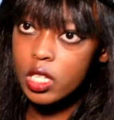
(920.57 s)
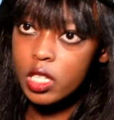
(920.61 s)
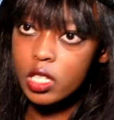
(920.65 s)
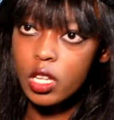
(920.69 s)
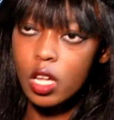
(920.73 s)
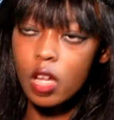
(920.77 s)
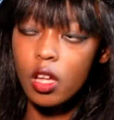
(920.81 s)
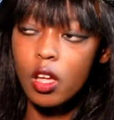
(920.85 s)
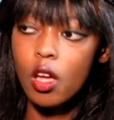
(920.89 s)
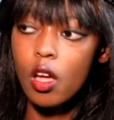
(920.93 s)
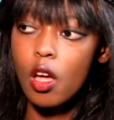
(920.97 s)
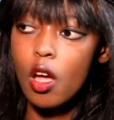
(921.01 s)

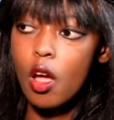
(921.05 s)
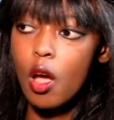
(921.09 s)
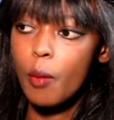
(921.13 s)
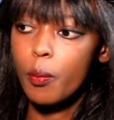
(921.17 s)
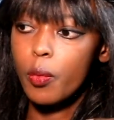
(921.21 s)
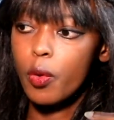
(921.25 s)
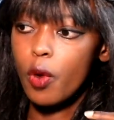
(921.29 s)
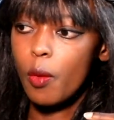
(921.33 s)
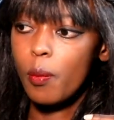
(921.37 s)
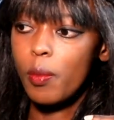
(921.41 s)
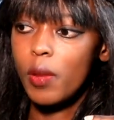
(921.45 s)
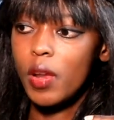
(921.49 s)
There's a
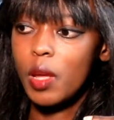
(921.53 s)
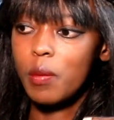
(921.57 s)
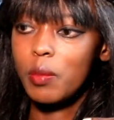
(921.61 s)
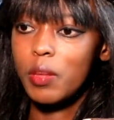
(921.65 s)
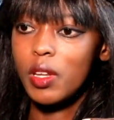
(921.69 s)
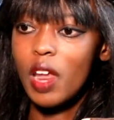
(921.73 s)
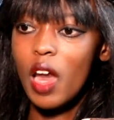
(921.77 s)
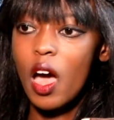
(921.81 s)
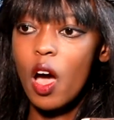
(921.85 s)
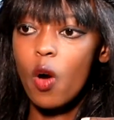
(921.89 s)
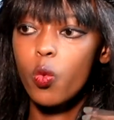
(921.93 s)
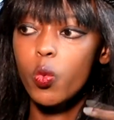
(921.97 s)
problem
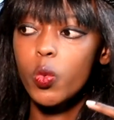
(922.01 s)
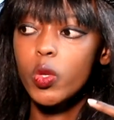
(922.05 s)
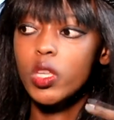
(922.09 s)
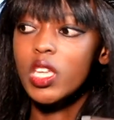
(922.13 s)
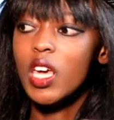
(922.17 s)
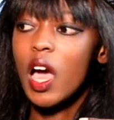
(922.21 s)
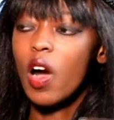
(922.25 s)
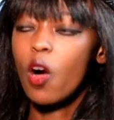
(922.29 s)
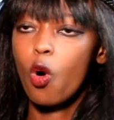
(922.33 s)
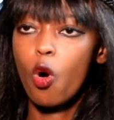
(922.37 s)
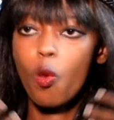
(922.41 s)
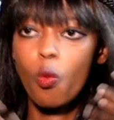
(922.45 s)
in how
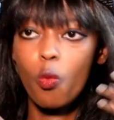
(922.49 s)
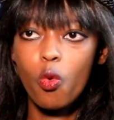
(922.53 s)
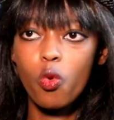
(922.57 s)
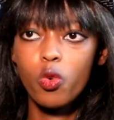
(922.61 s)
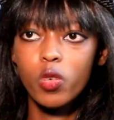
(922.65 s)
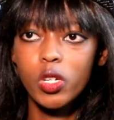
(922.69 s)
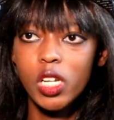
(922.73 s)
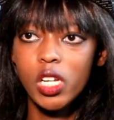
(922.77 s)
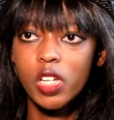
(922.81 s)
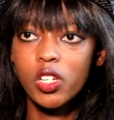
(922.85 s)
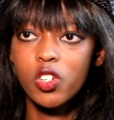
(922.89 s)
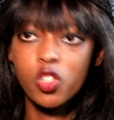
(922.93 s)
we
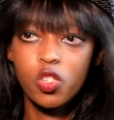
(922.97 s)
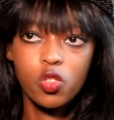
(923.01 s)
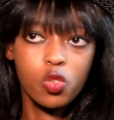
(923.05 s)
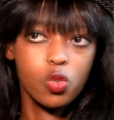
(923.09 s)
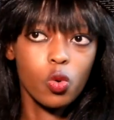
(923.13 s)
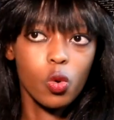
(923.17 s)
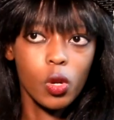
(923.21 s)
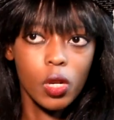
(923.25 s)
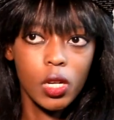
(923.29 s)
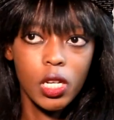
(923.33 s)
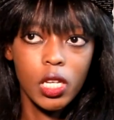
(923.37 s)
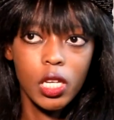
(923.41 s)
accommodate
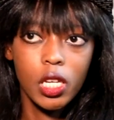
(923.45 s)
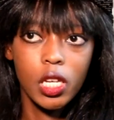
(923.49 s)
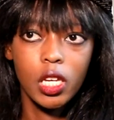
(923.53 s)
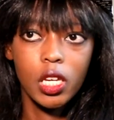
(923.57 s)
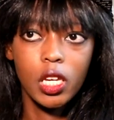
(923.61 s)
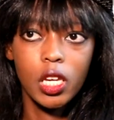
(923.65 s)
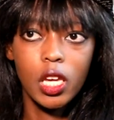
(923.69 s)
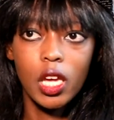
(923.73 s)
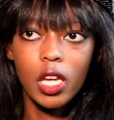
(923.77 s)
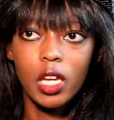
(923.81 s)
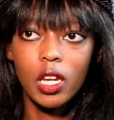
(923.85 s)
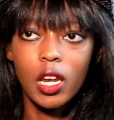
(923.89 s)

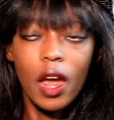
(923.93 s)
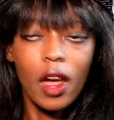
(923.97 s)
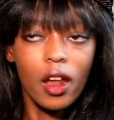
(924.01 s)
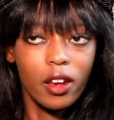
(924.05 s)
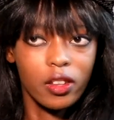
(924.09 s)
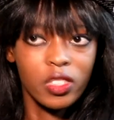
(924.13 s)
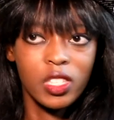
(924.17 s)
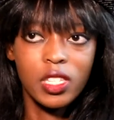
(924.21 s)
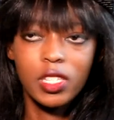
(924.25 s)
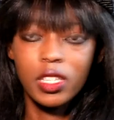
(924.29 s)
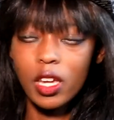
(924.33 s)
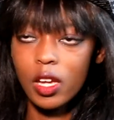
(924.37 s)
trolling and
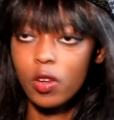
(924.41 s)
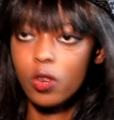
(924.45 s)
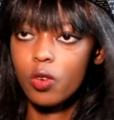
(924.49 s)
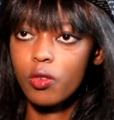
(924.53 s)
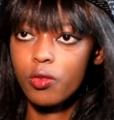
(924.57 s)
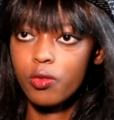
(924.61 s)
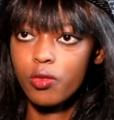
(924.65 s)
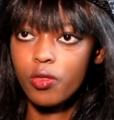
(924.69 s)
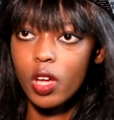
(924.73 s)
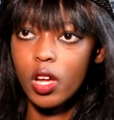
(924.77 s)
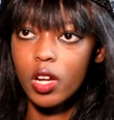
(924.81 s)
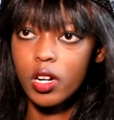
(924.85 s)
this kind
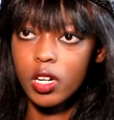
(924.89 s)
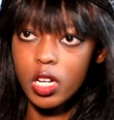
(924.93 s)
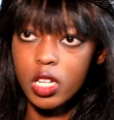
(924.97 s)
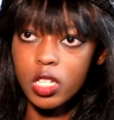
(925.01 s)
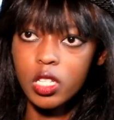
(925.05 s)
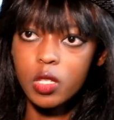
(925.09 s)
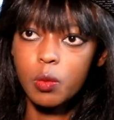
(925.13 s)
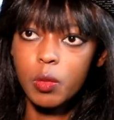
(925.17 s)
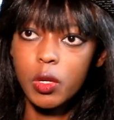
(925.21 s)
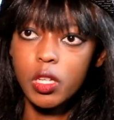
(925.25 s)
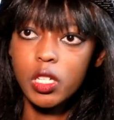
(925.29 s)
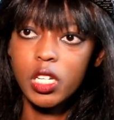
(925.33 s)
of
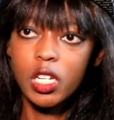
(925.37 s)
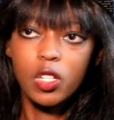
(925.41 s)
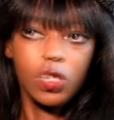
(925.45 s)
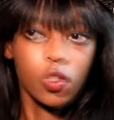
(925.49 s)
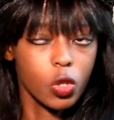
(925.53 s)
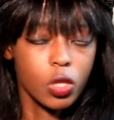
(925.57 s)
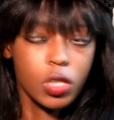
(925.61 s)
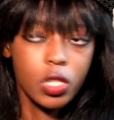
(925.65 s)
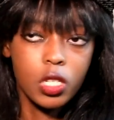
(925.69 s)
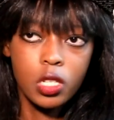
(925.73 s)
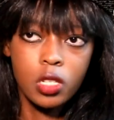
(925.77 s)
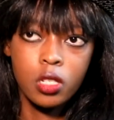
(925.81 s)
harassment and
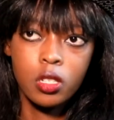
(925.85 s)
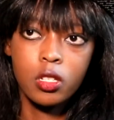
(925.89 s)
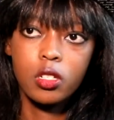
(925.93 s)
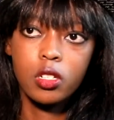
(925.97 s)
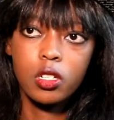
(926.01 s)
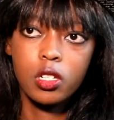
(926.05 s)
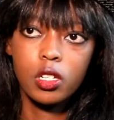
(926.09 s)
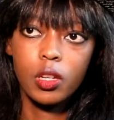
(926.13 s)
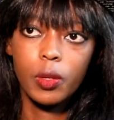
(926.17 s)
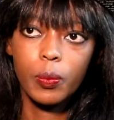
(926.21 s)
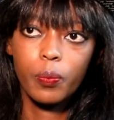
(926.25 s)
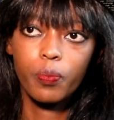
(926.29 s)

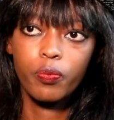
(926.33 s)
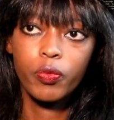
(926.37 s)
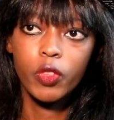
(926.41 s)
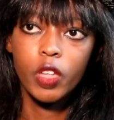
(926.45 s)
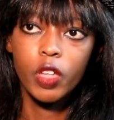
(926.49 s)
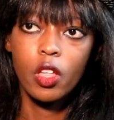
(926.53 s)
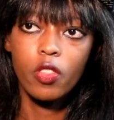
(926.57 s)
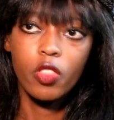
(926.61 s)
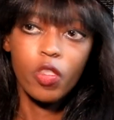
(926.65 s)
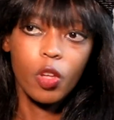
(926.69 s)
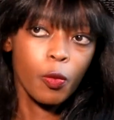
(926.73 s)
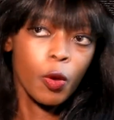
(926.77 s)
toxicity.
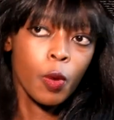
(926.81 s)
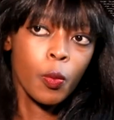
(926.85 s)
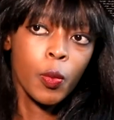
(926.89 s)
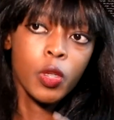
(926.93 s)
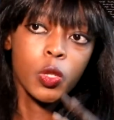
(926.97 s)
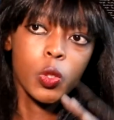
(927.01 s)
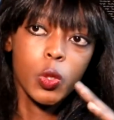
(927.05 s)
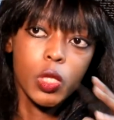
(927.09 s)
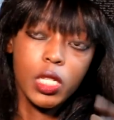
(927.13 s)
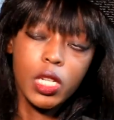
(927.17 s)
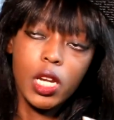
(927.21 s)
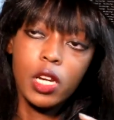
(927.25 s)
The
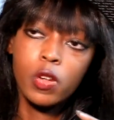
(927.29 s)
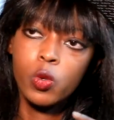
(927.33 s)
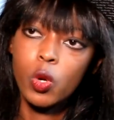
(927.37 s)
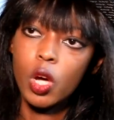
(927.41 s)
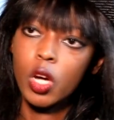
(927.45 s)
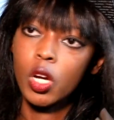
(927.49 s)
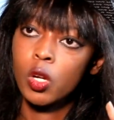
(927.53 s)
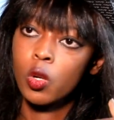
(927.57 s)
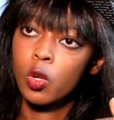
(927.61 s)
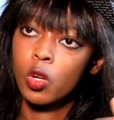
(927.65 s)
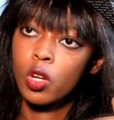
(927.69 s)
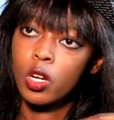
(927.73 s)
moment we start to
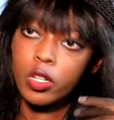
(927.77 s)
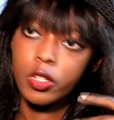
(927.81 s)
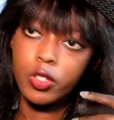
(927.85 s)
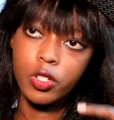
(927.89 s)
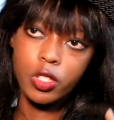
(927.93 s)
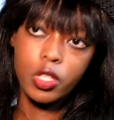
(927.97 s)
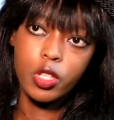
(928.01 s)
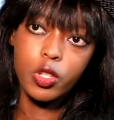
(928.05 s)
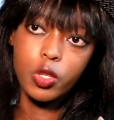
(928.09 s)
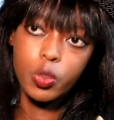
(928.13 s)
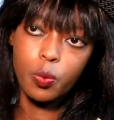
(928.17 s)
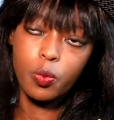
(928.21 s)

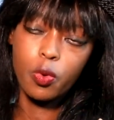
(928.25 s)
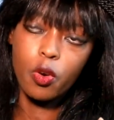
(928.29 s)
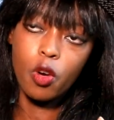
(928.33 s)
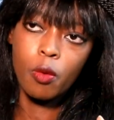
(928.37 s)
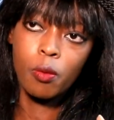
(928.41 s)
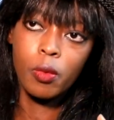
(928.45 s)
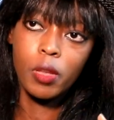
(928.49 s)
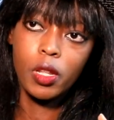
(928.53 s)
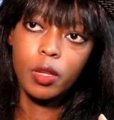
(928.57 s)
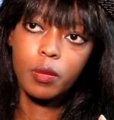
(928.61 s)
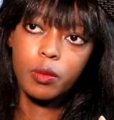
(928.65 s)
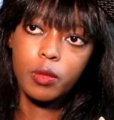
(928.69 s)
acknowledge these
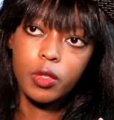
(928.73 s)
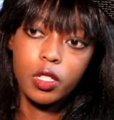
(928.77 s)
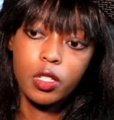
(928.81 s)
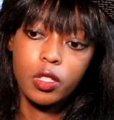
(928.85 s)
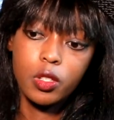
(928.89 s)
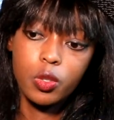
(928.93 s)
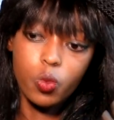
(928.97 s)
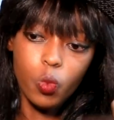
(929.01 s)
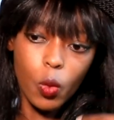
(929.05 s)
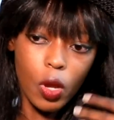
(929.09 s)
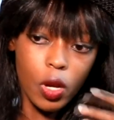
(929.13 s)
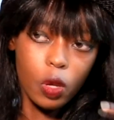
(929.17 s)
problems
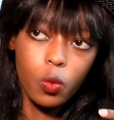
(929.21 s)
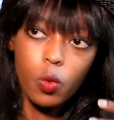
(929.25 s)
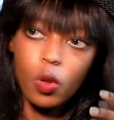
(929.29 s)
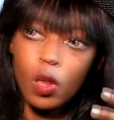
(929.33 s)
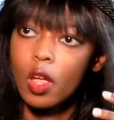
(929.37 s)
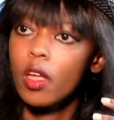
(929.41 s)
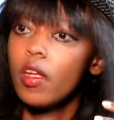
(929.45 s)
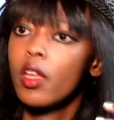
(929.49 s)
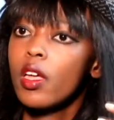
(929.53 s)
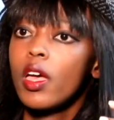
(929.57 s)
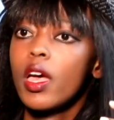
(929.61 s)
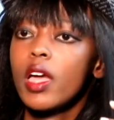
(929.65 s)
is when
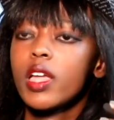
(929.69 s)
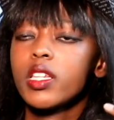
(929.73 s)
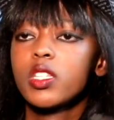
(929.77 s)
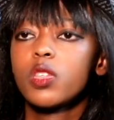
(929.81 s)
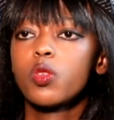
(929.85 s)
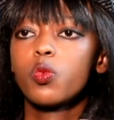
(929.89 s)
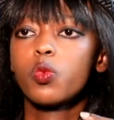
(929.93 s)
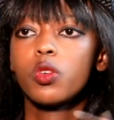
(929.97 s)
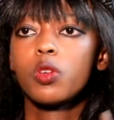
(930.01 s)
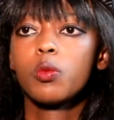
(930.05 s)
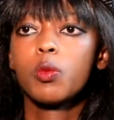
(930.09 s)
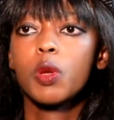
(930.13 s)
I'd
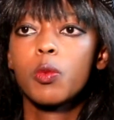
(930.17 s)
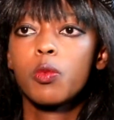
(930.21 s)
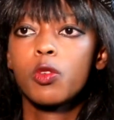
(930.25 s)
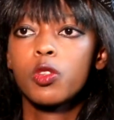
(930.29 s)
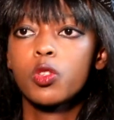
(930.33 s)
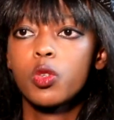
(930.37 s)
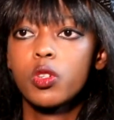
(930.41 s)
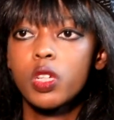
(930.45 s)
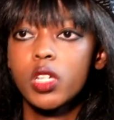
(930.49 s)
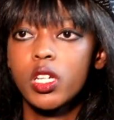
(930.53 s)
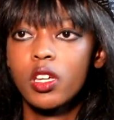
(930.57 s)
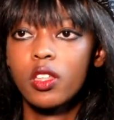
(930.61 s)
say we'd be
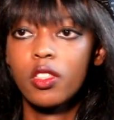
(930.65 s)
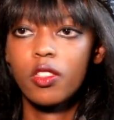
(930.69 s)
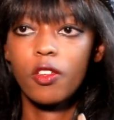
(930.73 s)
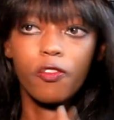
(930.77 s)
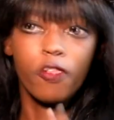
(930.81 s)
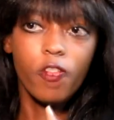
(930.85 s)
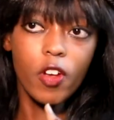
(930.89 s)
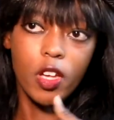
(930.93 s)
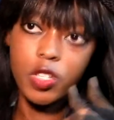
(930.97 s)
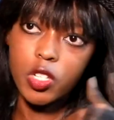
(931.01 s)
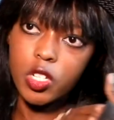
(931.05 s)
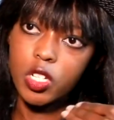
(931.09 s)
able to take the
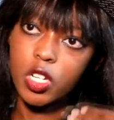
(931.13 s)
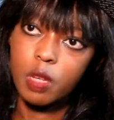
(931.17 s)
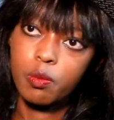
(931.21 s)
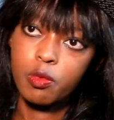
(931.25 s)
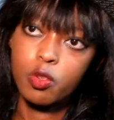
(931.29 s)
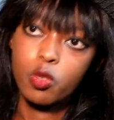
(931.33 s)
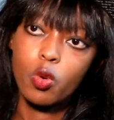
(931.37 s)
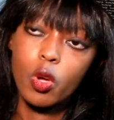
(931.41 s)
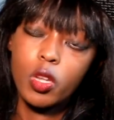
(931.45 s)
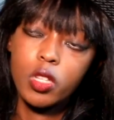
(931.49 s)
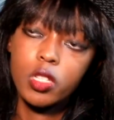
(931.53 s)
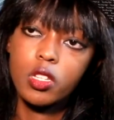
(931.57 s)
first
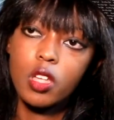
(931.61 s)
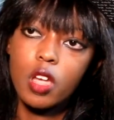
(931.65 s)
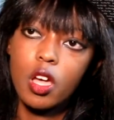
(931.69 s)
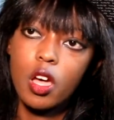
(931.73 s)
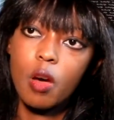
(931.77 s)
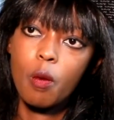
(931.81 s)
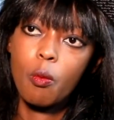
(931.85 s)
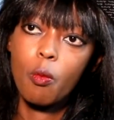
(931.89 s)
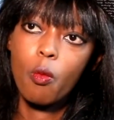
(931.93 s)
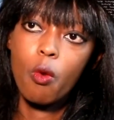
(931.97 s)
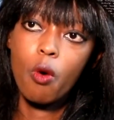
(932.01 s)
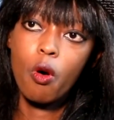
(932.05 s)
steps towards
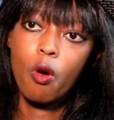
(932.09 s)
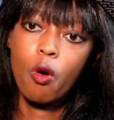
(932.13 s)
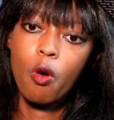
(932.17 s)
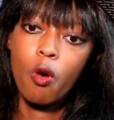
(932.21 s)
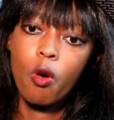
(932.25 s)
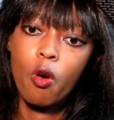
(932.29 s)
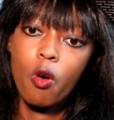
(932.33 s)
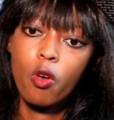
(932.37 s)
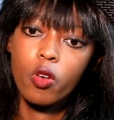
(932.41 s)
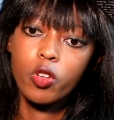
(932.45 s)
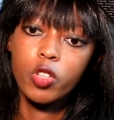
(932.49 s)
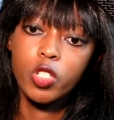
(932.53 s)
a
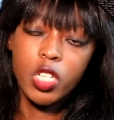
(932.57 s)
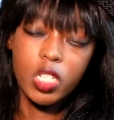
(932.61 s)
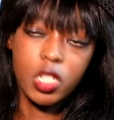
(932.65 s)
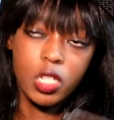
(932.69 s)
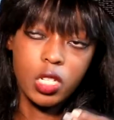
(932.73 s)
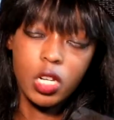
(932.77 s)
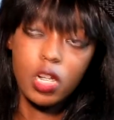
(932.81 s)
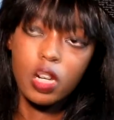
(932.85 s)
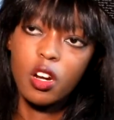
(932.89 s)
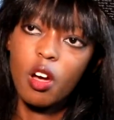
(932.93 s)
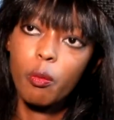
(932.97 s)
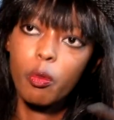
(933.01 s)
more
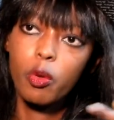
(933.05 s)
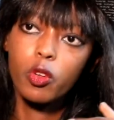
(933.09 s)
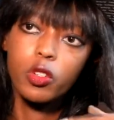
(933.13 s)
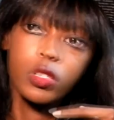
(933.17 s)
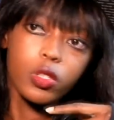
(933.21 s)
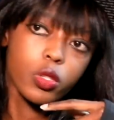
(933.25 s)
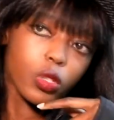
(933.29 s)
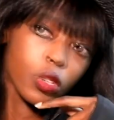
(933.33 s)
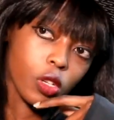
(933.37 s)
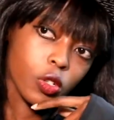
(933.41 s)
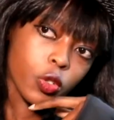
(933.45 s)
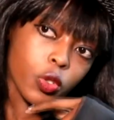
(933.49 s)

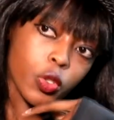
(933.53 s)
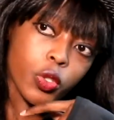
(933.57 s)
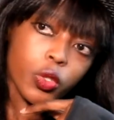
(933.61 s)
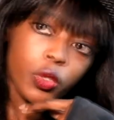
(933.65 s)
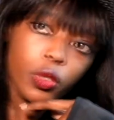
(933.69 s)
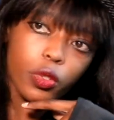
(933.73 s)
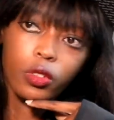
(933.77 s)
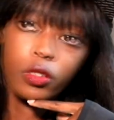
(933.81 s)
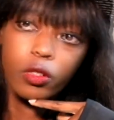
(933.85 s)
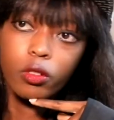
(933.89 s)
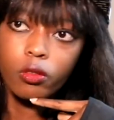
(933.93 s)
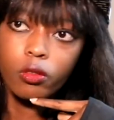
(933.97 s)
sustainable solution.